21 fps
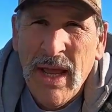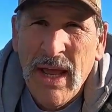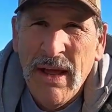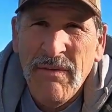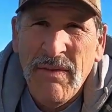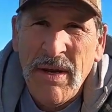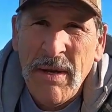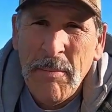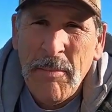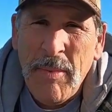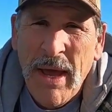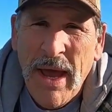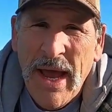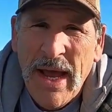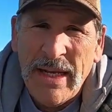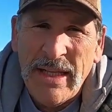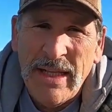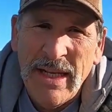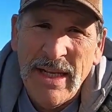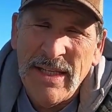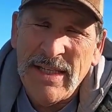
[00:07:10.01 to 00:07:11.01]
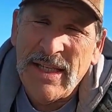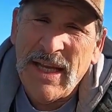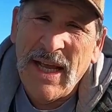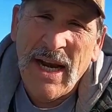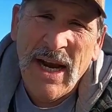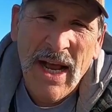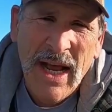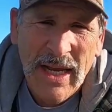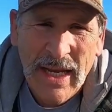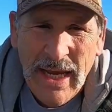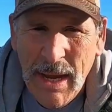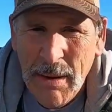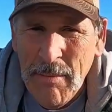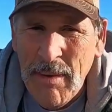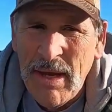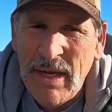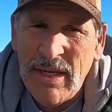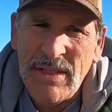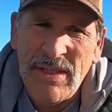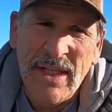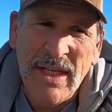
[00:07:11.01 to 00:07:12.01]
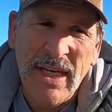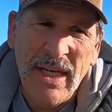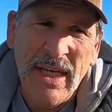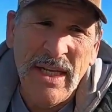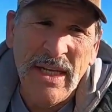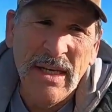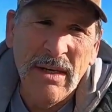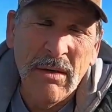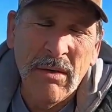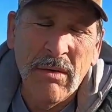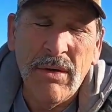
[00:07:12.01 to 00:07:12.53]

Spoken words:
I have an Impact and it's got a high cap magazine,